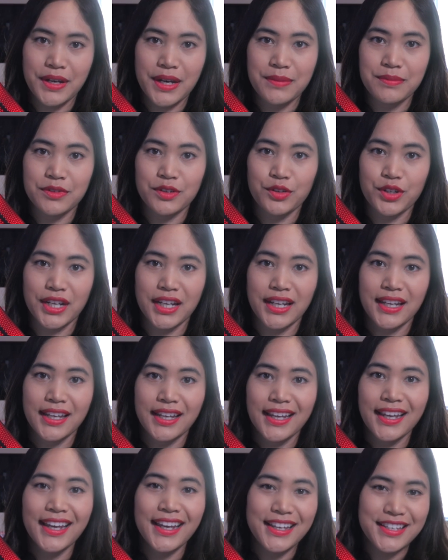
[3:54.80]
M three
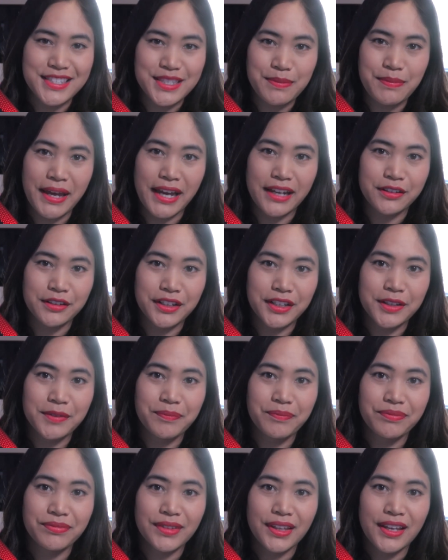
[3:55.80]
is the battery.
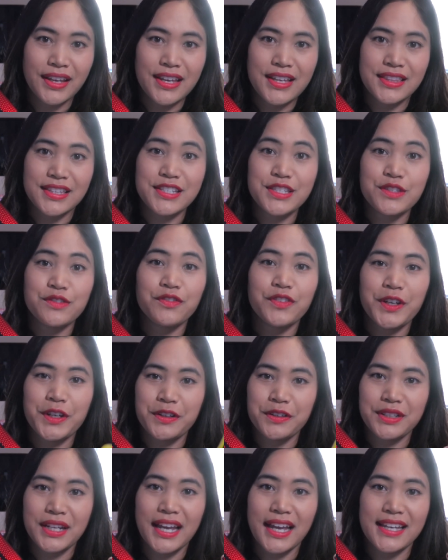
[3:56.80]
This
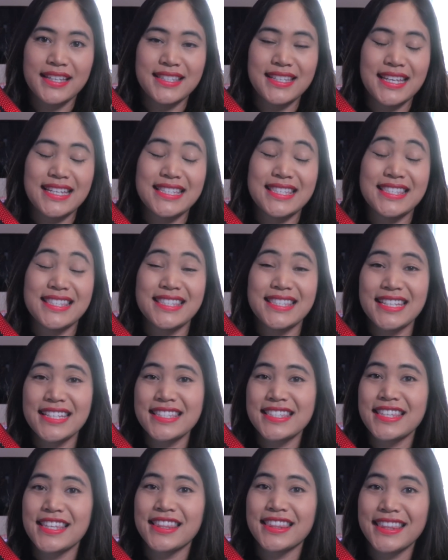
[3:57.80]
phone has a
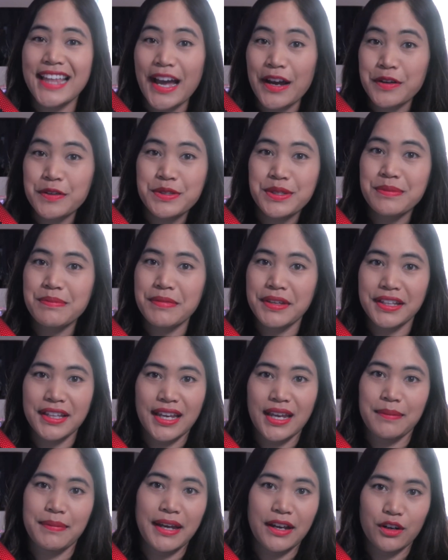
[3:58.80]
six thousand
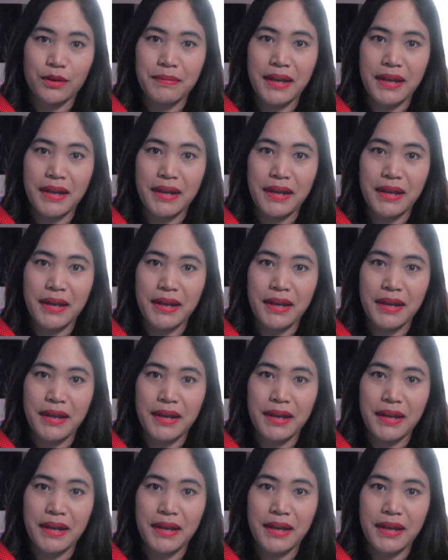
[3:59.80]
milliamp hour